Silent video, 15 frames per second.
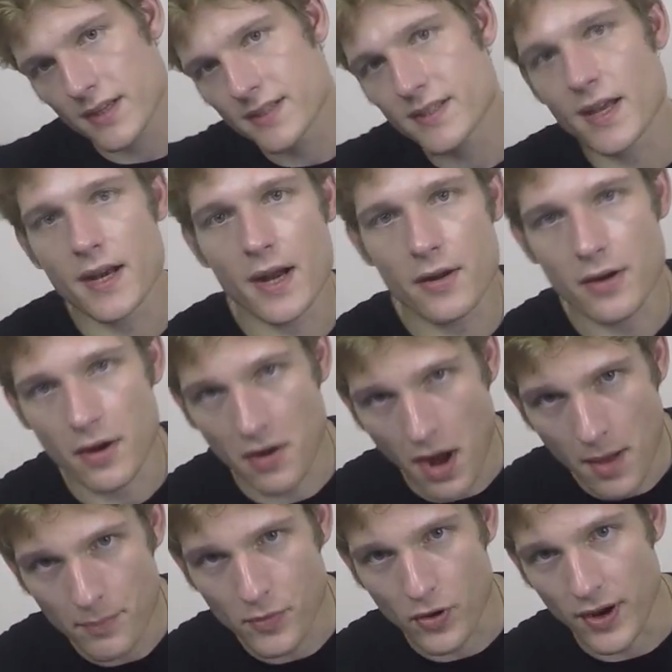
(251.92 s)
set out our
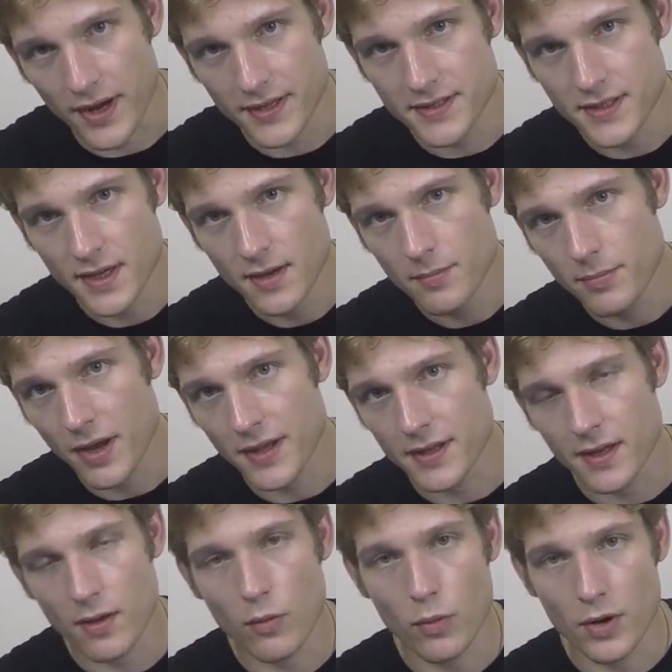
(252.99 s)
upgrades, but
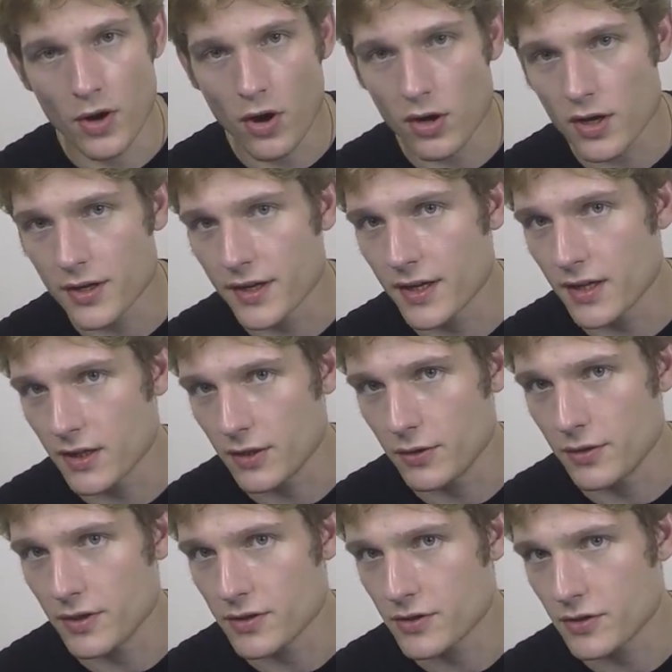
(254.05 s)
we're not going to
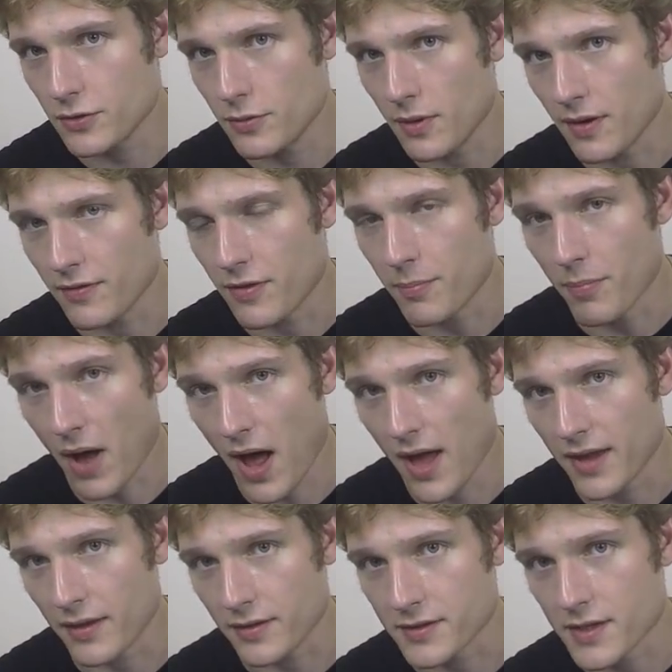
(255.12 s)
include 2 of the
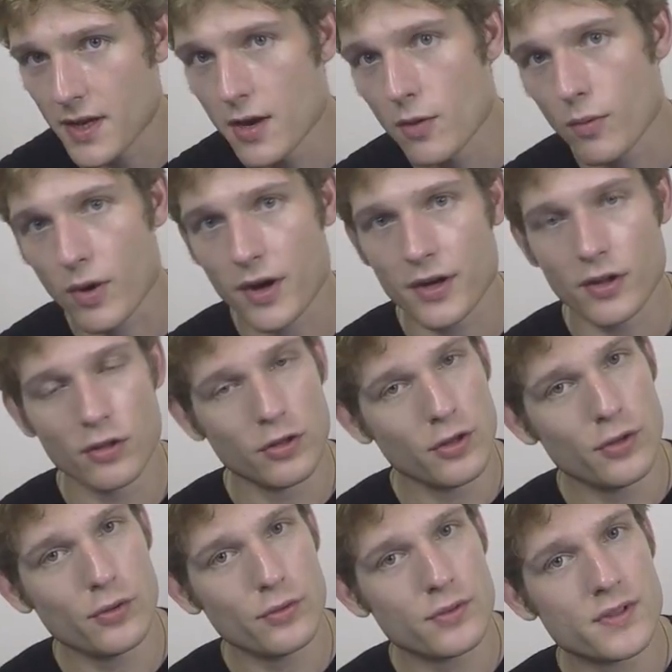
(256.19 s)
piles. We're going to
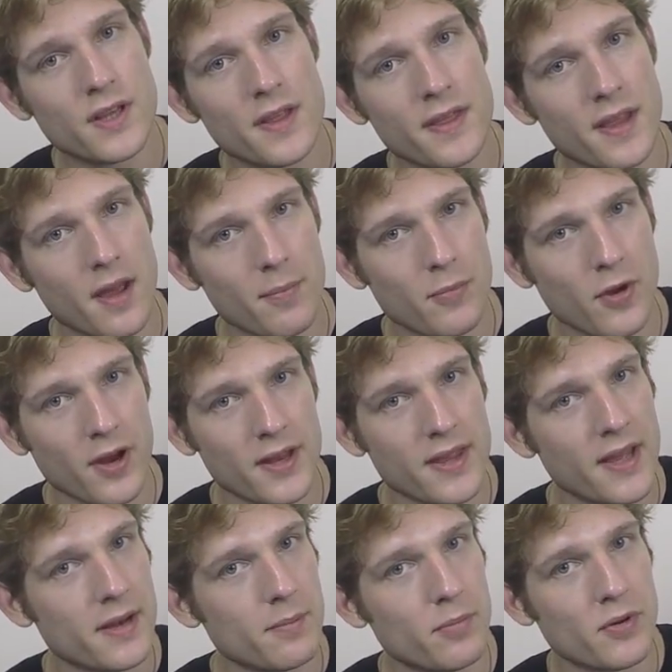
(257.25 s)
lose the upgrade
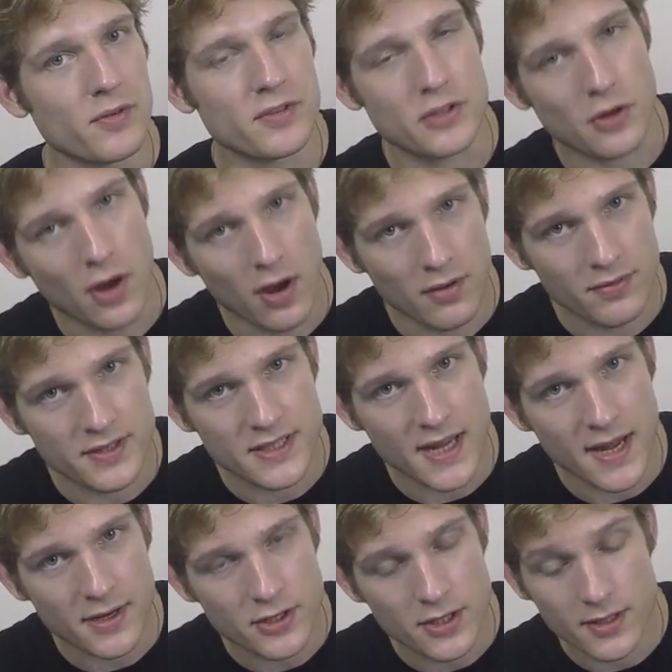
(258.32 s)
that improves your harvest
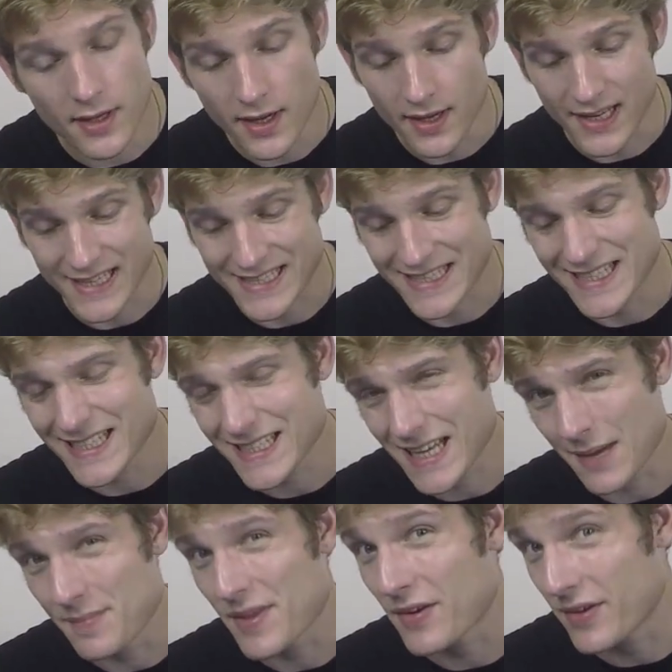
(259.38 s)
action, because in this
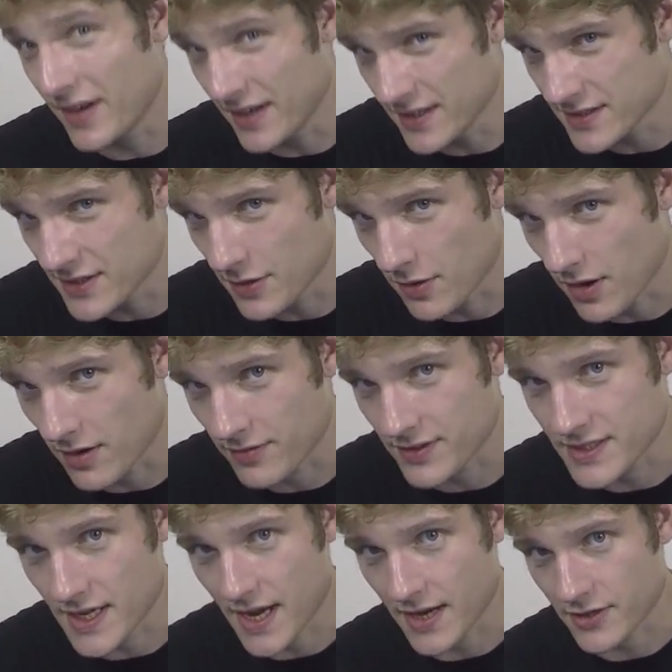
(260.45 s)
game there is no
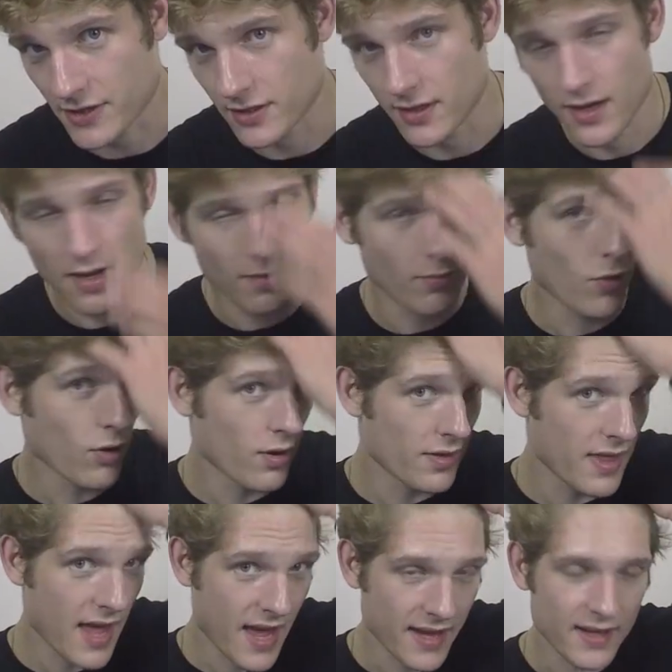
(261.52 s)
harvest action. More on
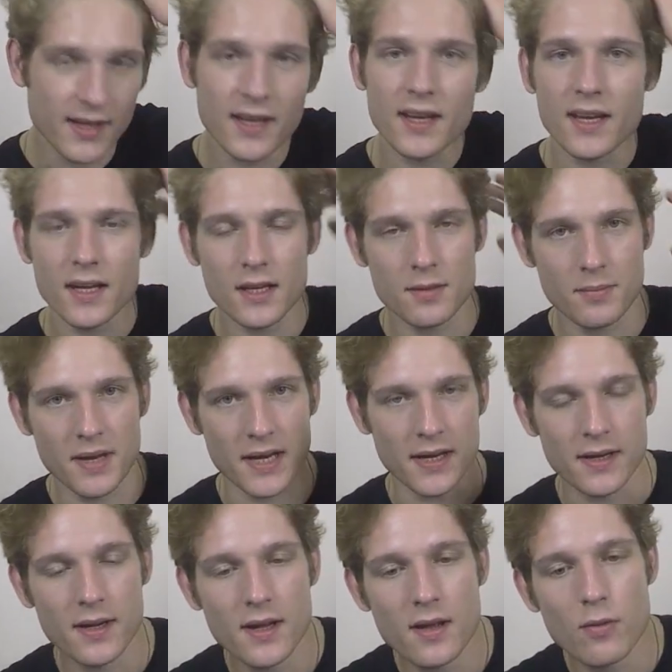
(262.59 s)
that in a
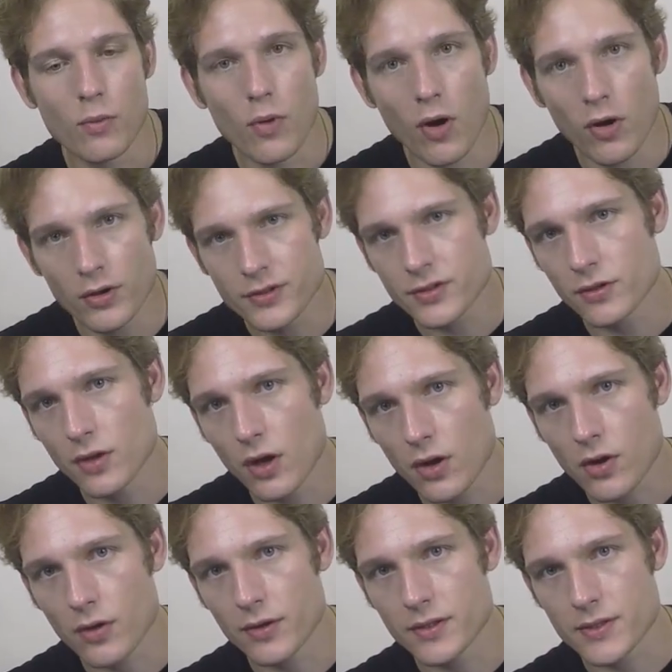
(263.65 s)
minute. We're also not
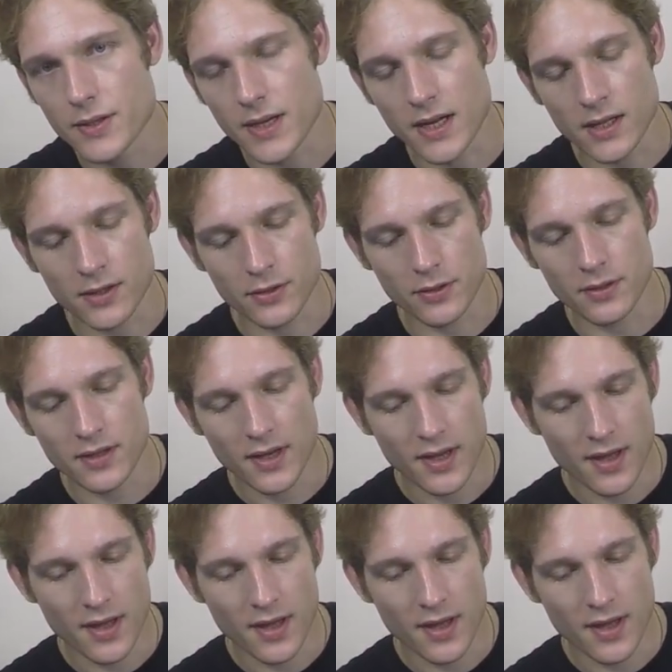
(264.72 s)
going to include